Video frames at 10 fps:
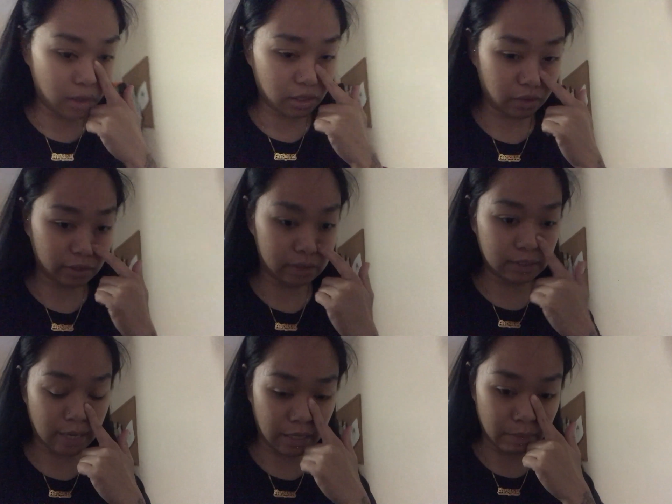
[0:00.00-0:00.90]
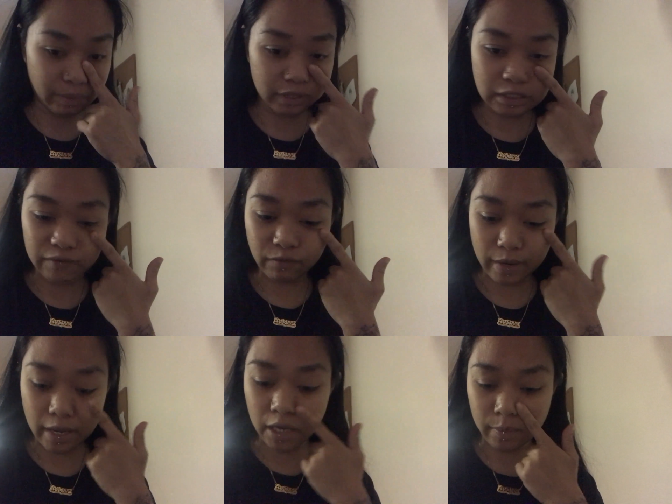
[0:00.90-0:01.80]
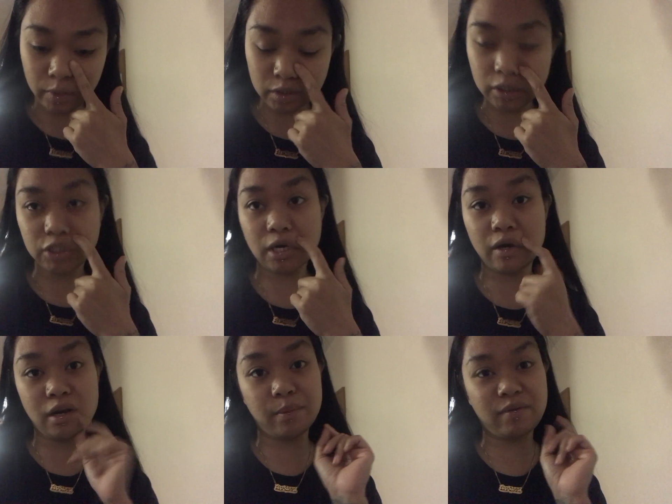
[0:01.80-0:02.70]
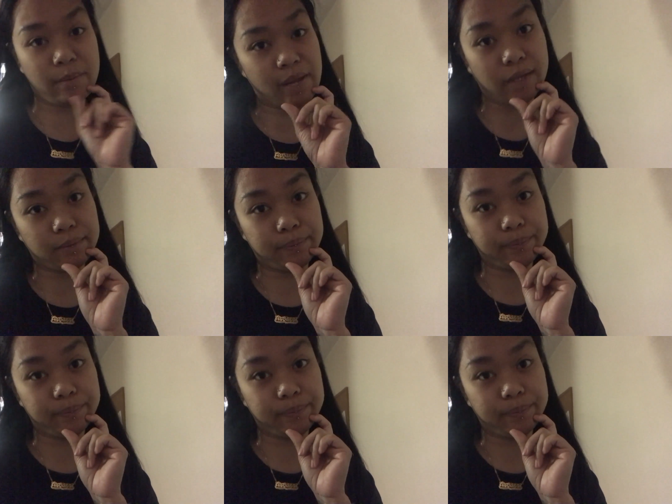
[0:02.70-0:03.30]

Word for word: Anyways, yeah, let me put this stuff away and I'm gonna take a shower and I'll be right back.